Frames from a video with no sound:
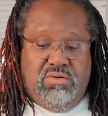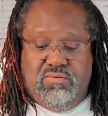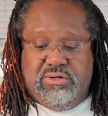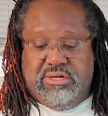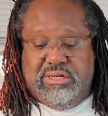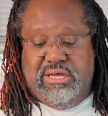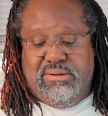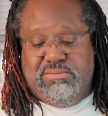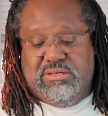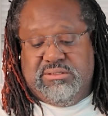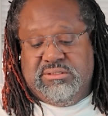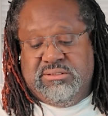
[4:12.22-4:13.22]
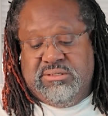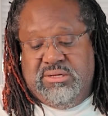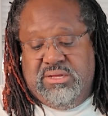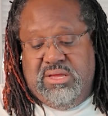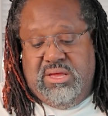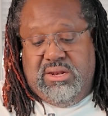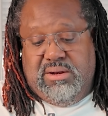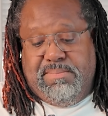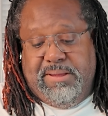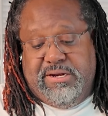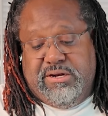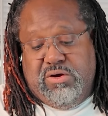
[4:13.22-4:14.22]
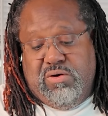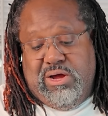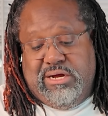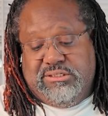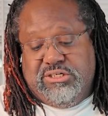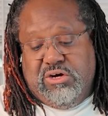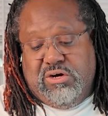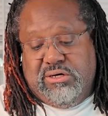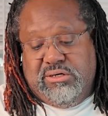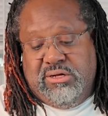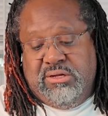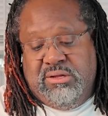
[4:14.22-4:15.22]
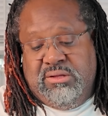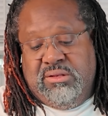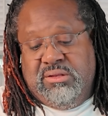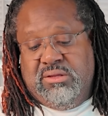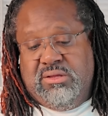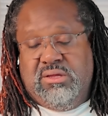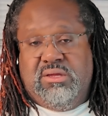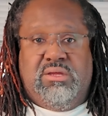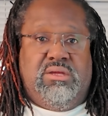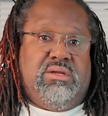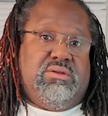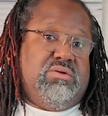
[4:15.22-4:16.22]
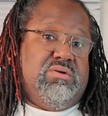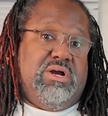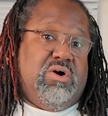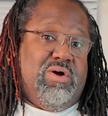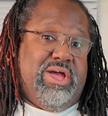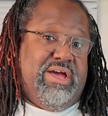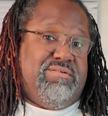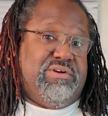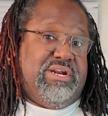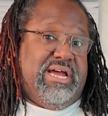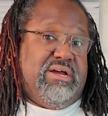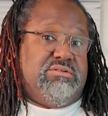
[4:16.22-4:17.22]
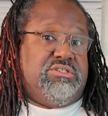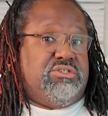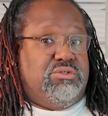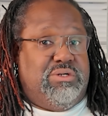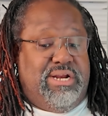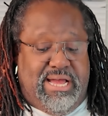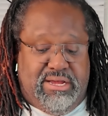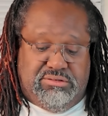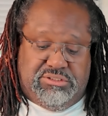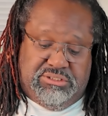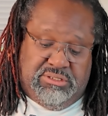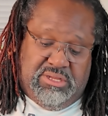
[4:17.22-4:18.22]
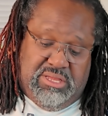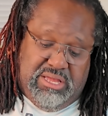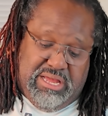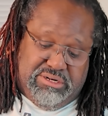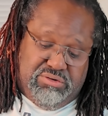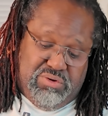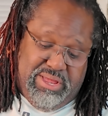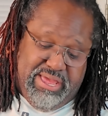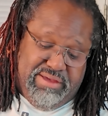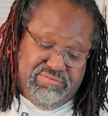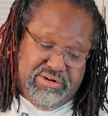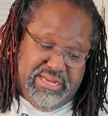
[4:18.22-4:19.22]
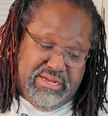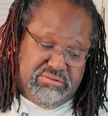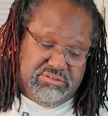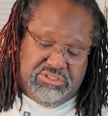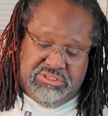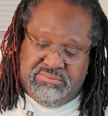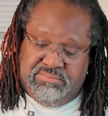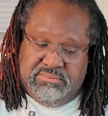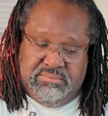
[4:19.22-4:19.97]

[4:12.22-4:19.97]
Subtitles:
with the lemon, depending on how tart, you can go 1/2 ounce to 1 ounce. I do 1/2 ounce.